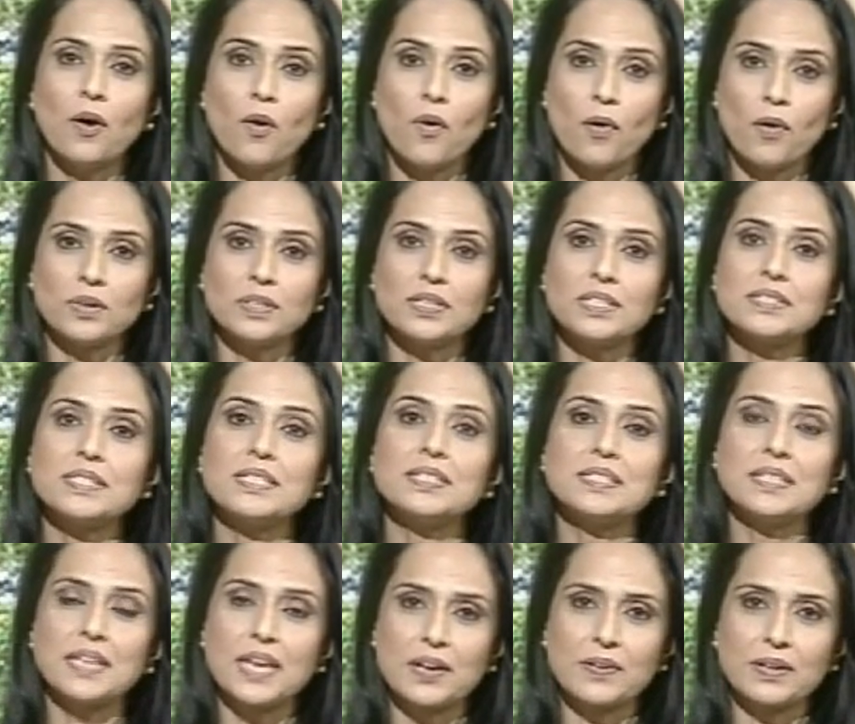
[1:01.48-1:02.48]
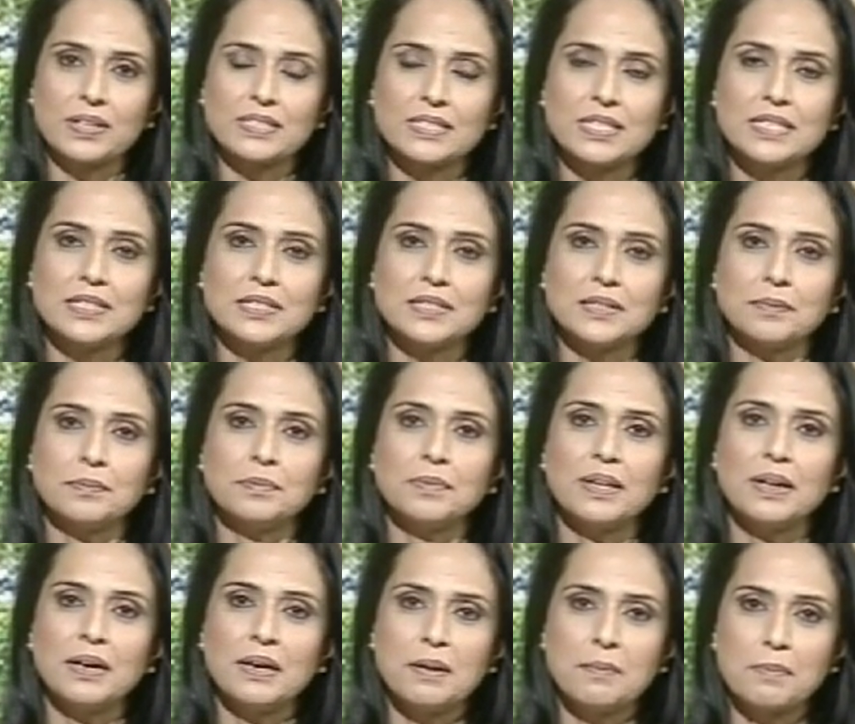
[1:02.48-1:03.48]
or disease-caring system,
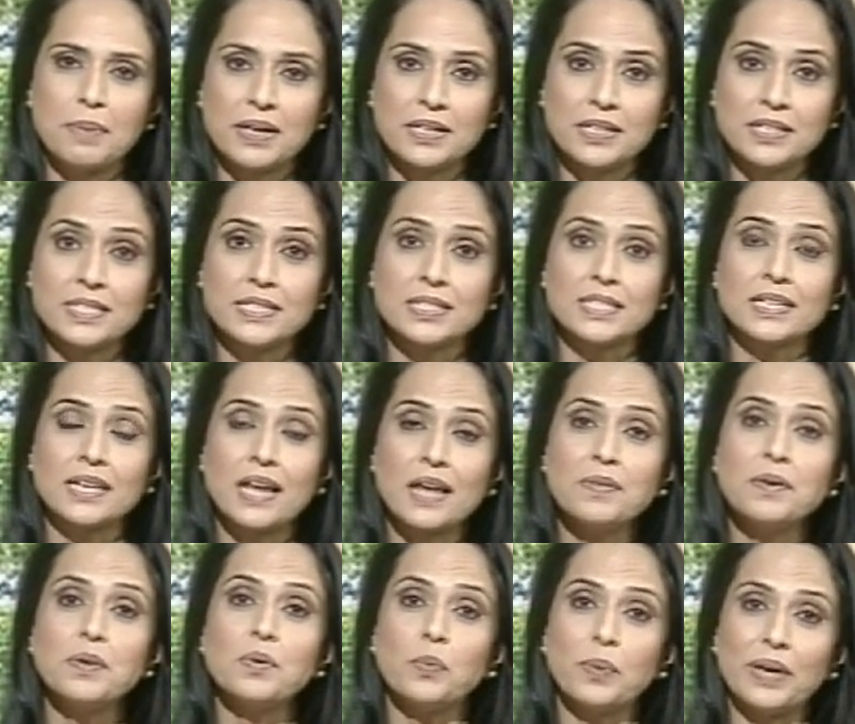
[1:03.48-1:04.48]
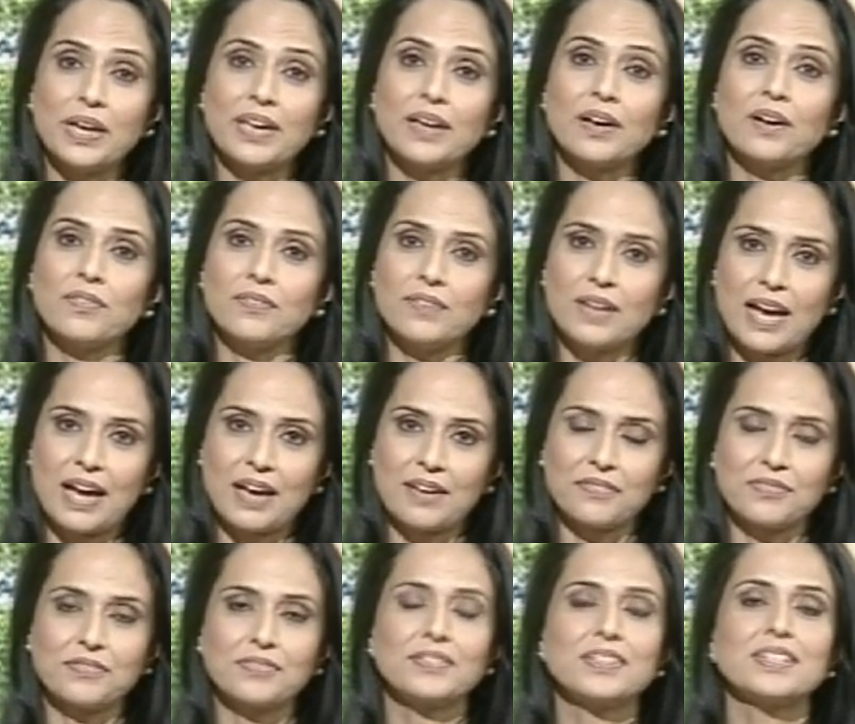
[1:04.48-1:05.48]
but it is another way of
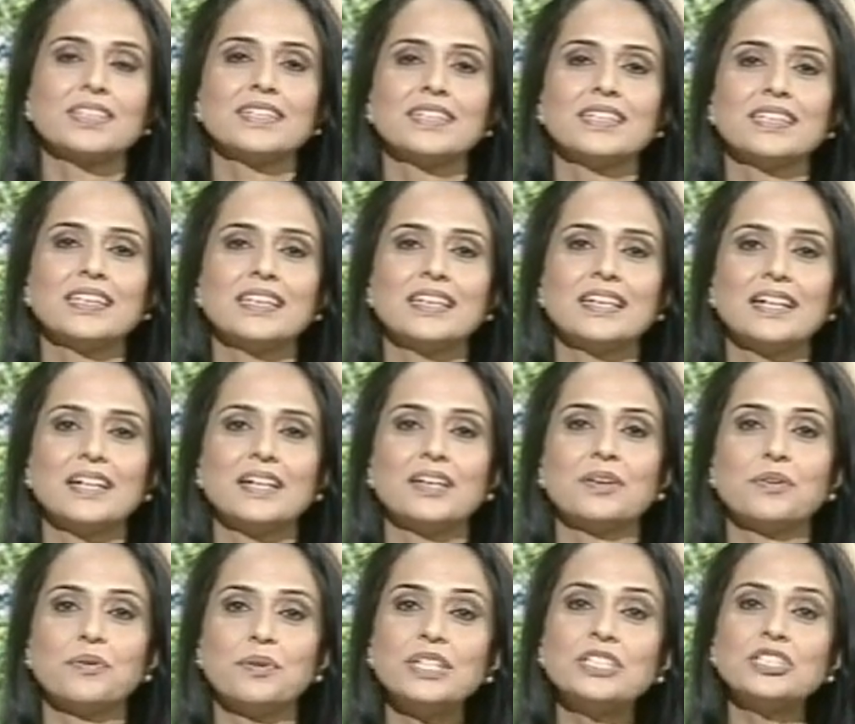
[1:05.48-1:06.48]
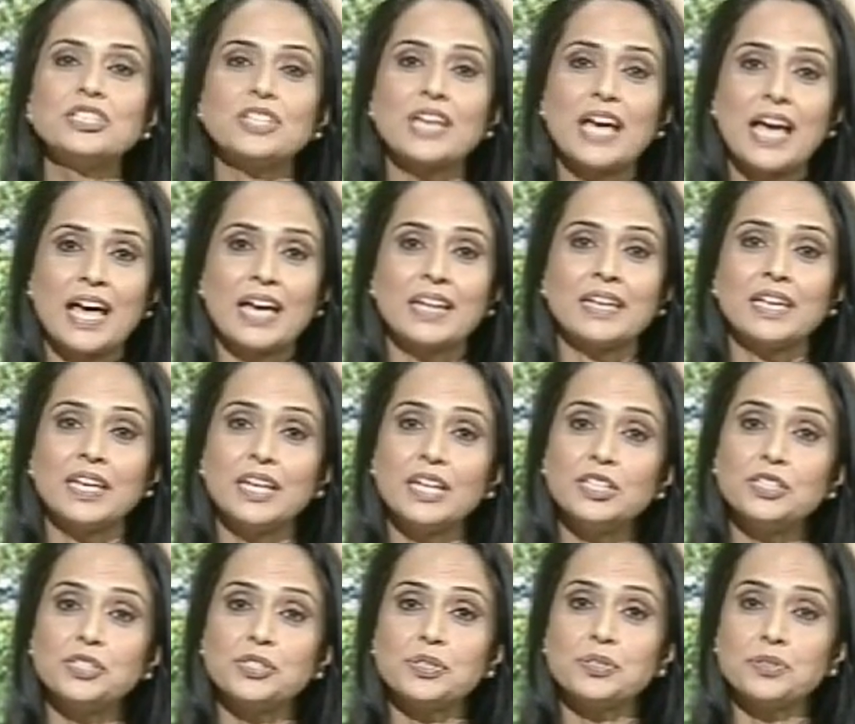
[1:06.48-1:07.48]
life. A rich and
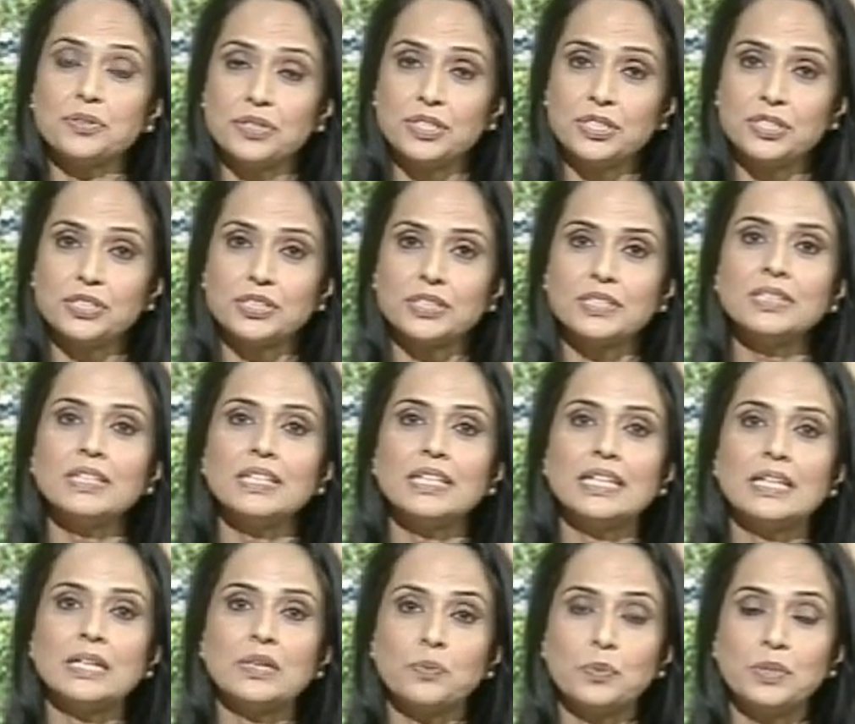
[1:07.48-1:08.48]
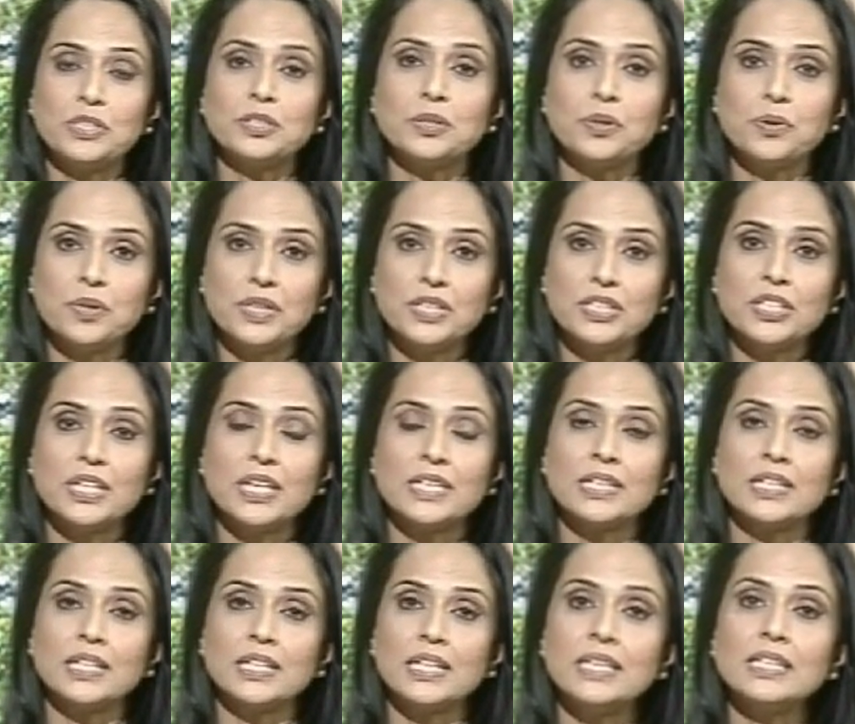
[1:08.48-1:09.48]
ancient tradition which
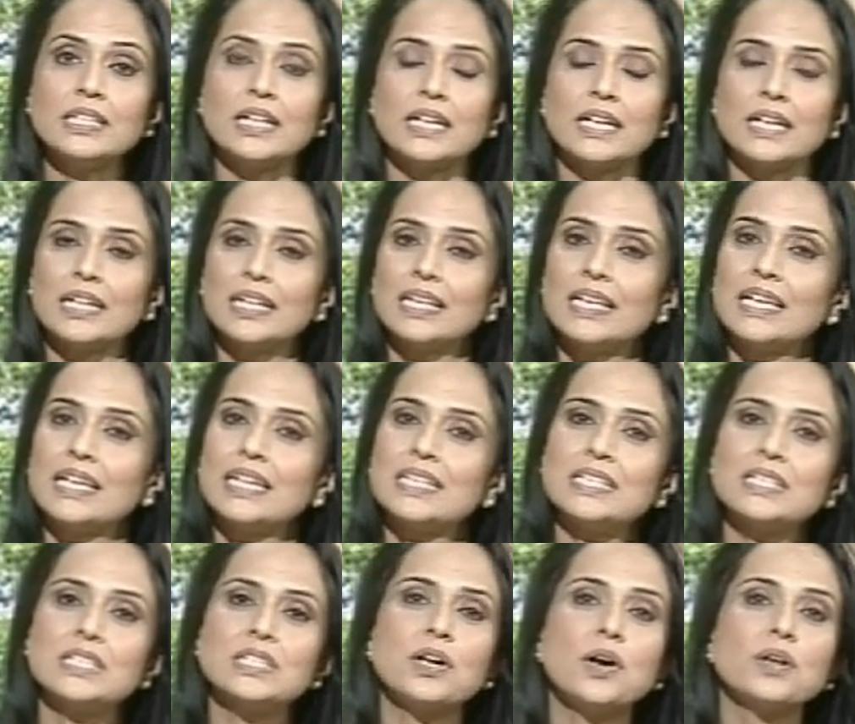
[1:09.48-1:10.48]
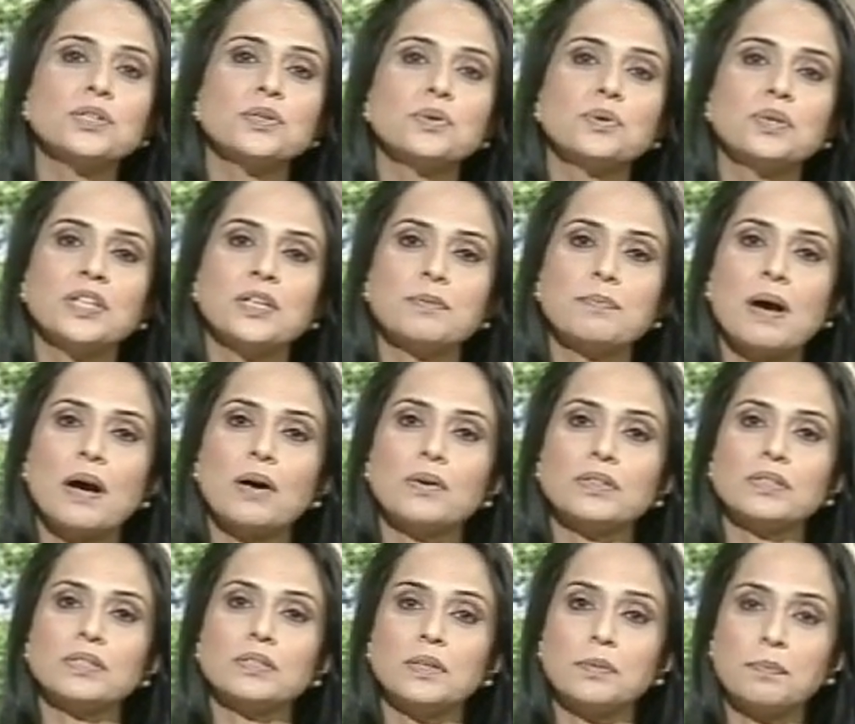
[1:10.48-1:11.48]
originated in India, it is not only
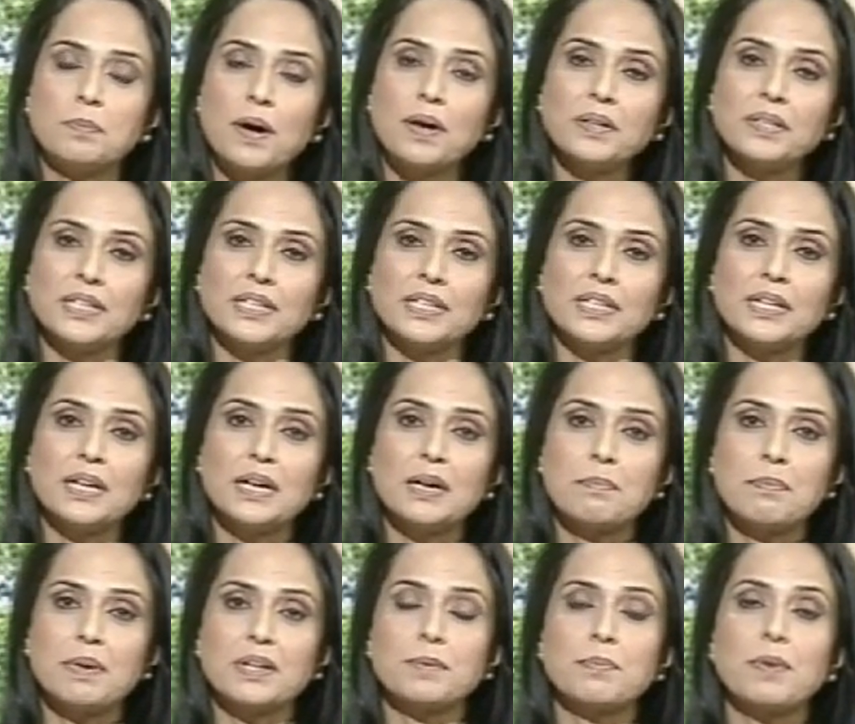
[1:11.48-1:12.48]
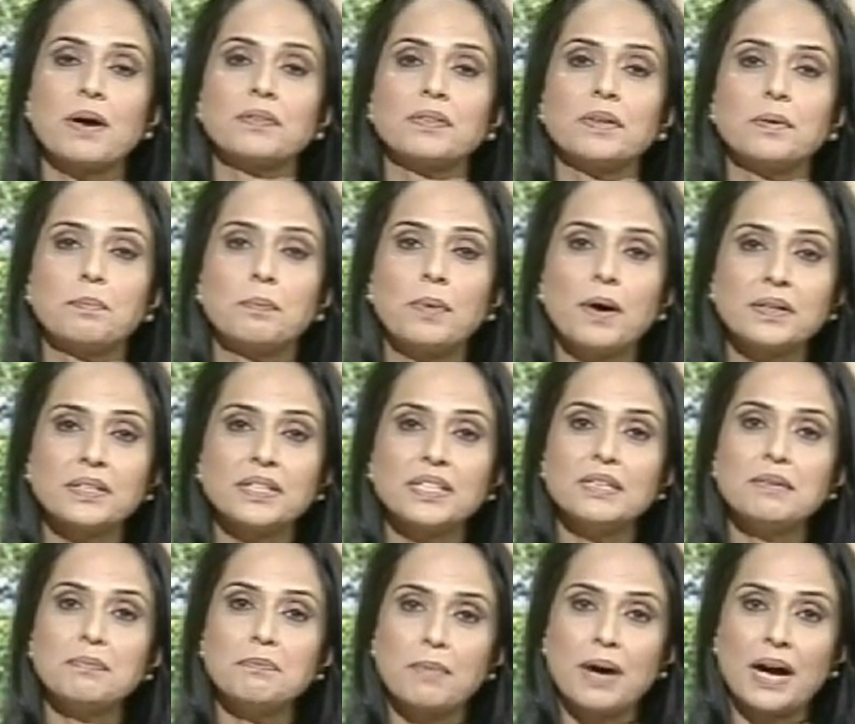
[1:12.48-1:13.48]
about the body, but about the
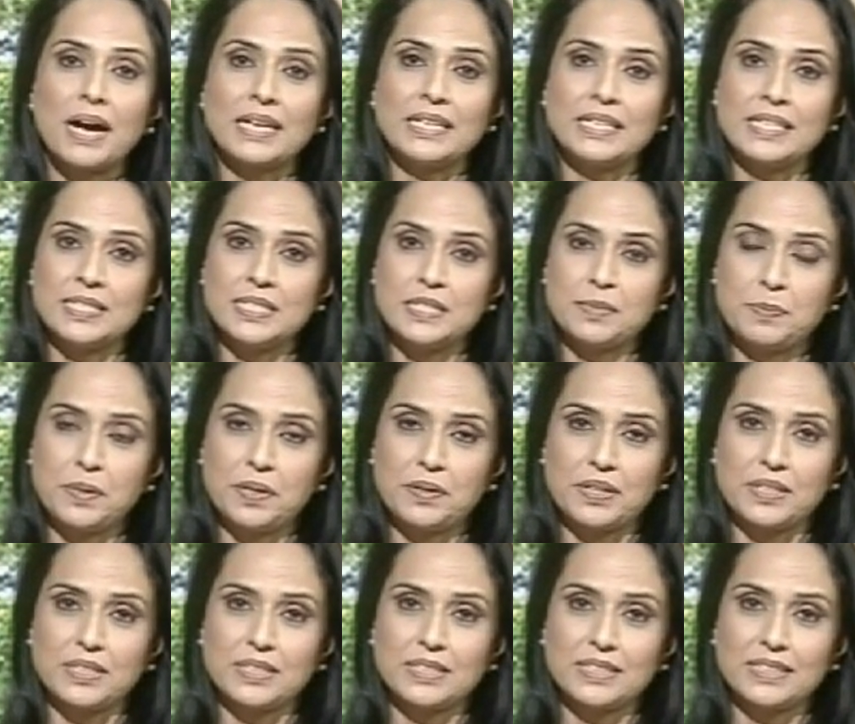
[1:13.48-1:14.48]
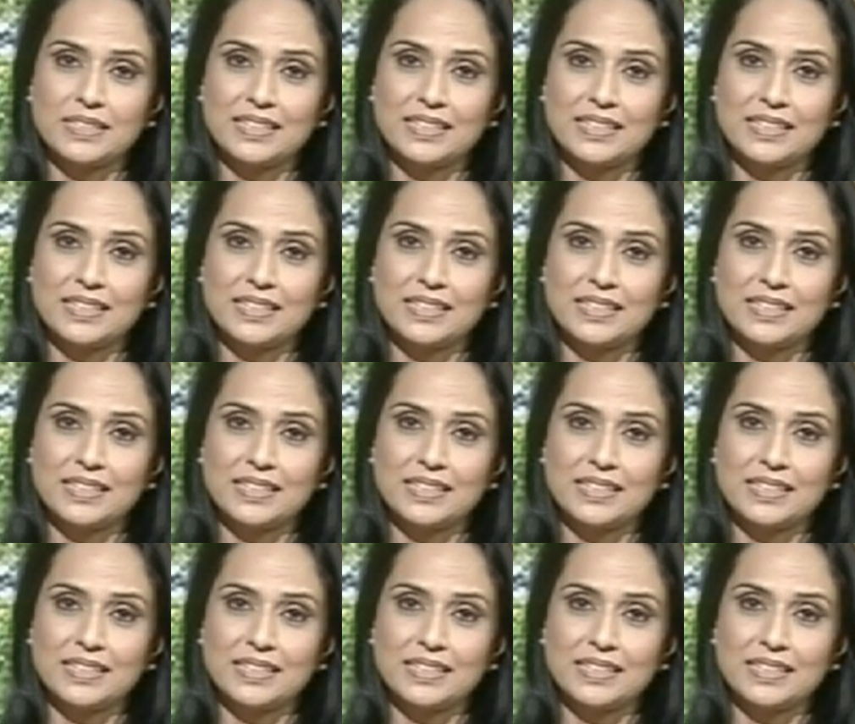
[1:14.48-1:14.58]
body, mind and spirit.